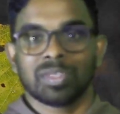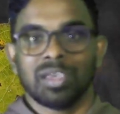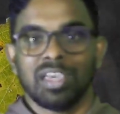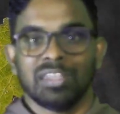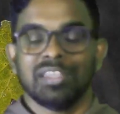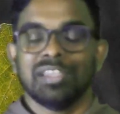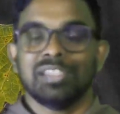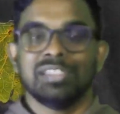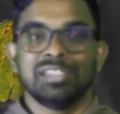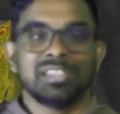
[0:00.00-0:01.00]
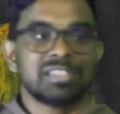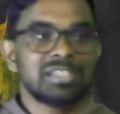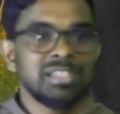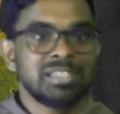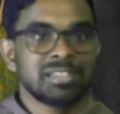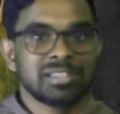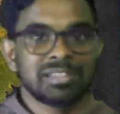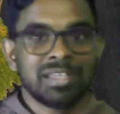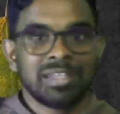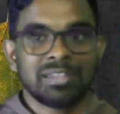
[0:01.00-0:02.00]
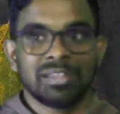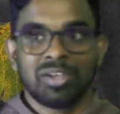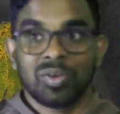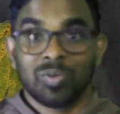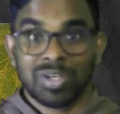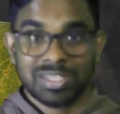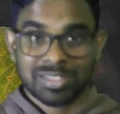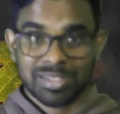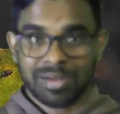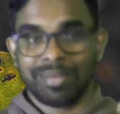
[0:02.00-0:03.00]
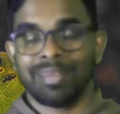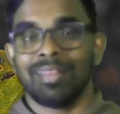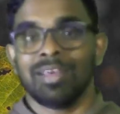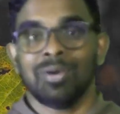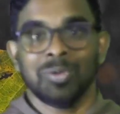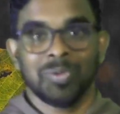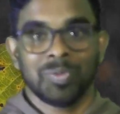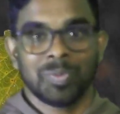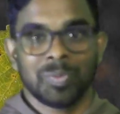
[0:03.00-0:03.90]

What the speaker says: And Jesus teaches us that what is real love.